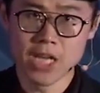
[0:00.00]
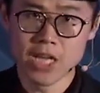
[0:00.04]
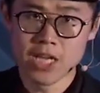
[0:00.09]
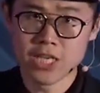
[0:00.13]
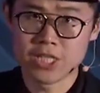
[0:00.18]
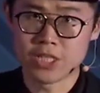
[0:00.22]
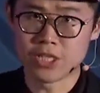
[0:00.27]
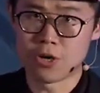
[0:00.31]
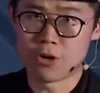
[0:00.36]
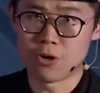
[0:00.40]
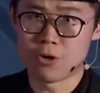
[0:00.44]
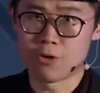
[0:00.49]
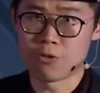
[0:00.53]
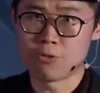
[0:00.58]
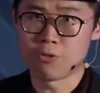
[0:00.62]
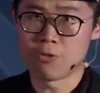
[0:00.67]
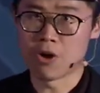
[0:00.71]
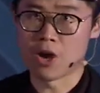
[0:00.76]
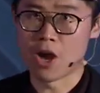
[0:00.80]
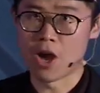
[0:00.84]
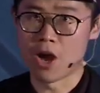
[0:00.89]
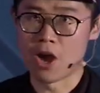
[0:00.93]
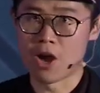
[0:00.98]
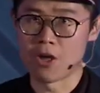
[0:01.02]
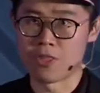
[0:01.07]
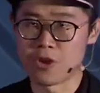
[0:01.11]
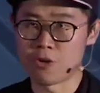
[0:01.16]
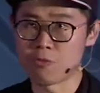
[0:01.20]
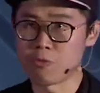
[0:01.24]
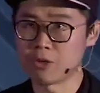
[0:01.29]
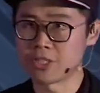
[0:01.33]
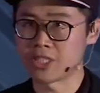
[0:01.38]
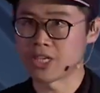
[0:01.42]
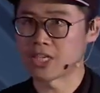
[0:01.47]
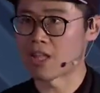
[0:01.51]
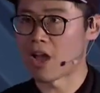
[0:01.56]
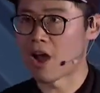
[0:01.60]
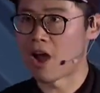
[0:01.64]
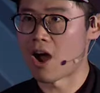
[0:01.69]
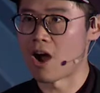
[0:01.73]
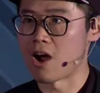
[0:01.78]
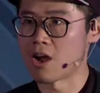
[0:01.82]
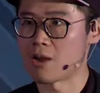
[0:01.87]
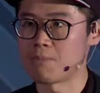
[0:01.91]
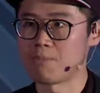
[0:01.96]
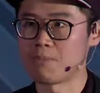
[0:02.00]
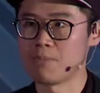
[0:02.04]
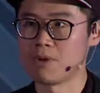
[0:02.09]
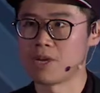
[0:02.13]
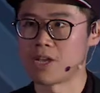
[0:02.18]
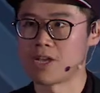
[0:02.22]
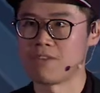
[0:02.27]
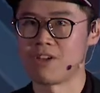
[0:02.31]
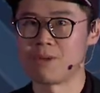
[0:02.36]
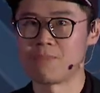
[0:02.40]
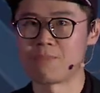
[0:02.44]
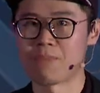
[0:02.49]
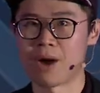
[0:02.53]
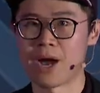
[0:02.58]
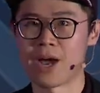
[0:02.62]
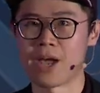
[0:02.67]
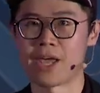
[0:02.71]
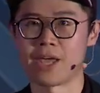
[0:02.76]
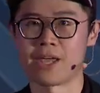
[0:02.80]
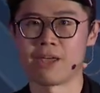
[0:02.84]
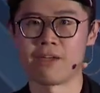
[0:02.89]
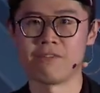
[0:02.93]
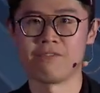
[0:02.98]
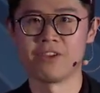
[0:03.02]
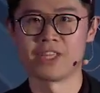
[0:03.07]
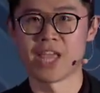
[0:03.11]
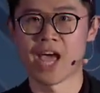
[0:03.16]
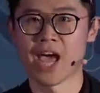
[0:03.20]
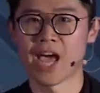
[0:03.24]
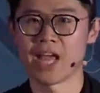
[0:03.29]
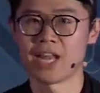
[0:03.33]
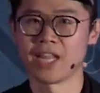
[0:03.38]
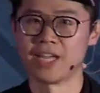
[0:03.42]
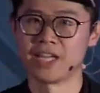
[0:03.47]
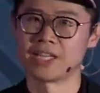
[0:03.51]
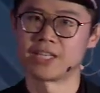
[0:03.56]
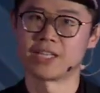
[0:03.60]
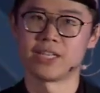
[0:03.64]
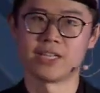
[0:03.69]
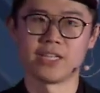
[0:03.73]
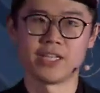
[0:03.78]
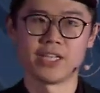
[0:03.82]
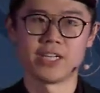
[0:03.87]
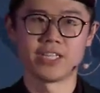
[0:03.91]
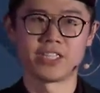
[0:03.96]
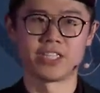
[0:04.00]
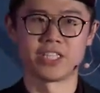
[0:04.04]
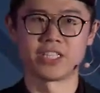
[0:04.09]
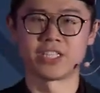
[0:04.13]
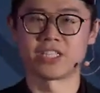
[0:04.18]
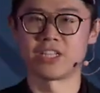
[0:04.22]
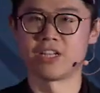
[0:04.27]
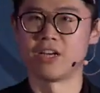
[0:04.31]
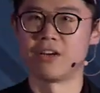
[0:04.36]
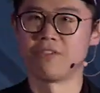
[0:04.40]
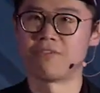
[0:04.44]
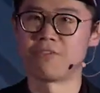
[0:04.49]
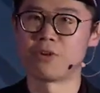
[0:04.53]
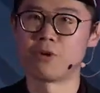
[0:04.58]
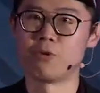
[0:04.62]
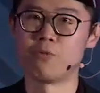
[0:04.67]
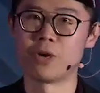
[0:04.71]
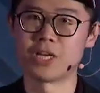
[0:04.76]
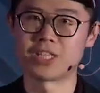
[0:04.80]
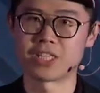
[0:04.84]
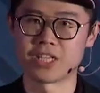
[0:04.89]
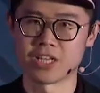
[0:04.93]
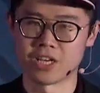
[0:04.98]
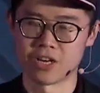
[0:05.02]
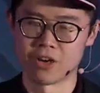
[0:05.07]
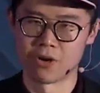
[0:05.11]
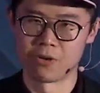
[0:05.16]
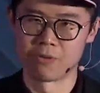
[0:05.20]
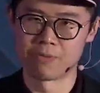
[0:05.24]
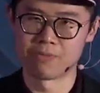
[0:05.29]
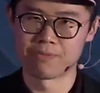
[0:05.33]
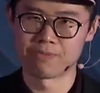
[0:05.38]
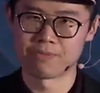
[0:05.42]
So there was a talk given by Vitalik just a few weeks ago,